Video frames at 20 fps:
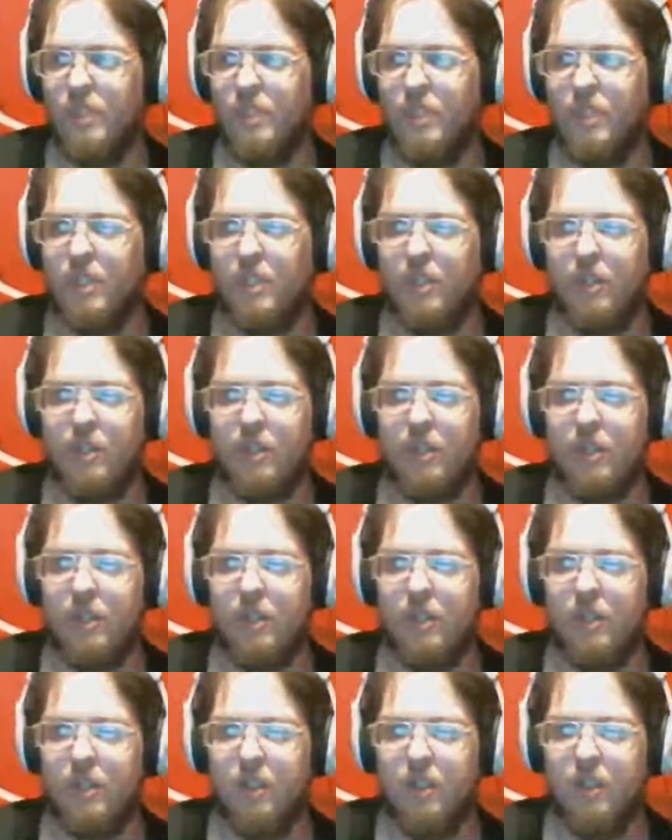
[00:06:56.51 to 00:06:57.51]
here.
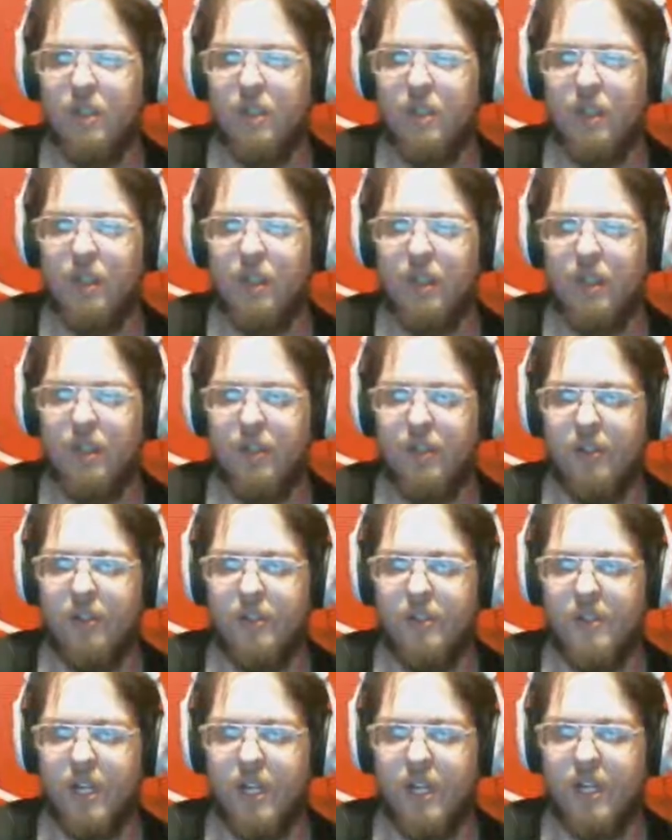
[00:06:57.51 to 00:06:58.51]

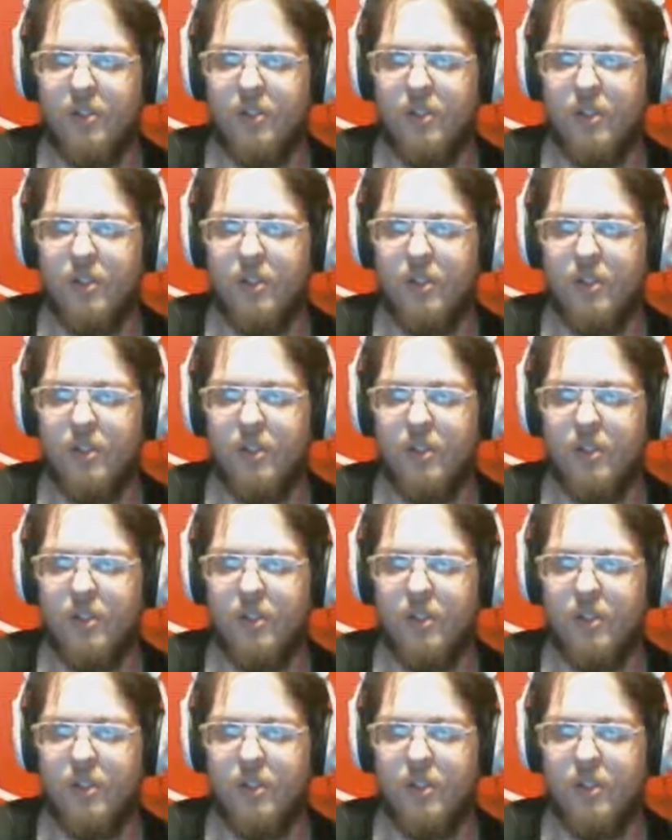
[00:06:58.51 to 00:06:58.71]
There's actually